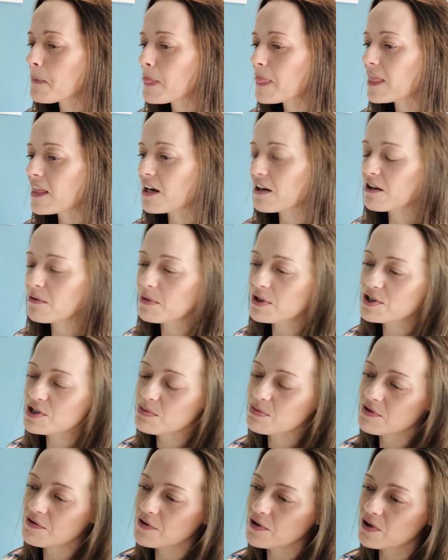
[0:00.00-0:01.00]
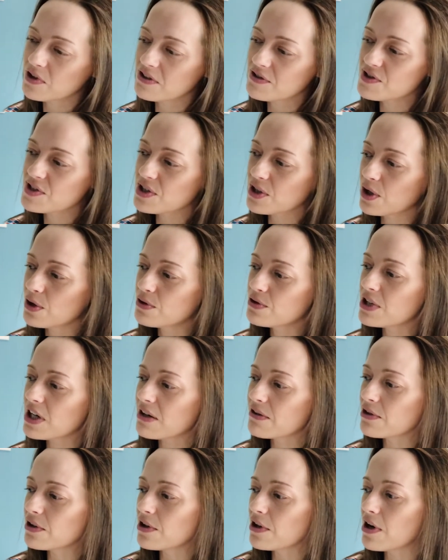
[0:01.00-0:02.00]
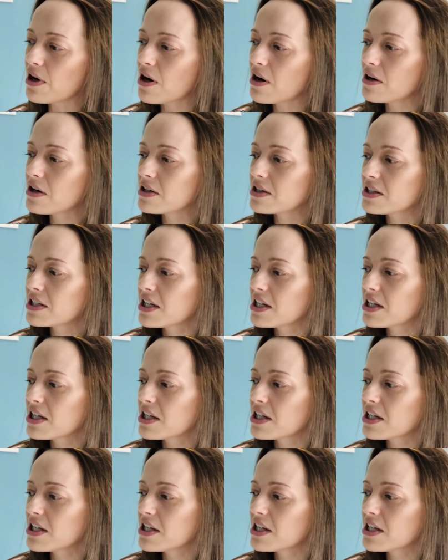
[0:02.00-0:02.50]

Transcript: Like I mentioned before, I've slowed down a lot.